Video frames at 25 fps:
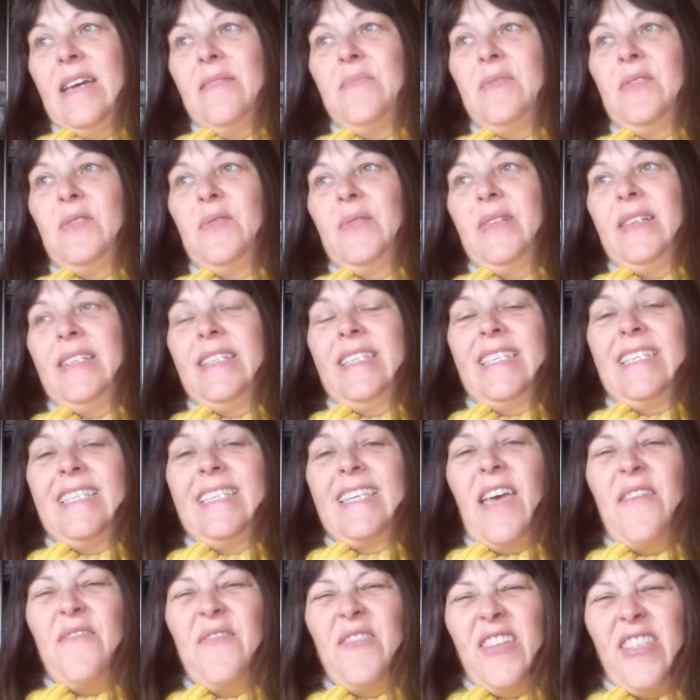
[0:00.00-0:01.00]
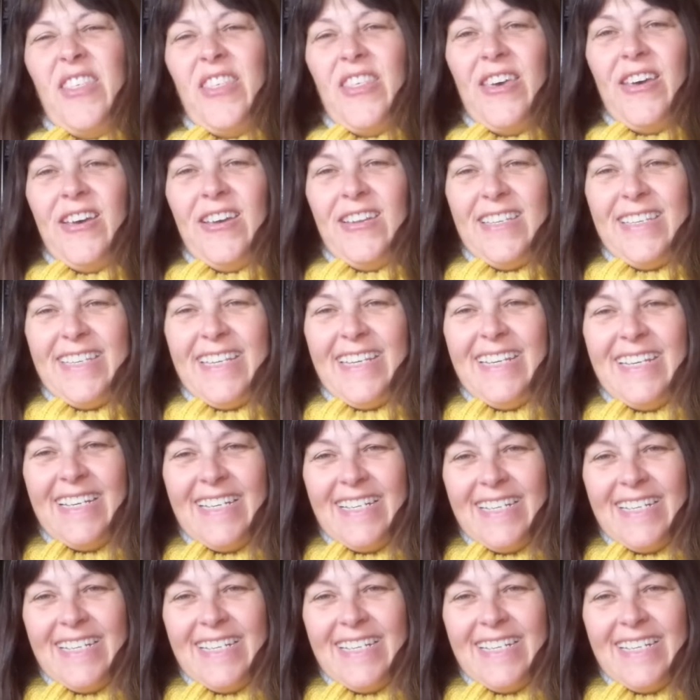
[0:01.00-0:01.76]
between 7:30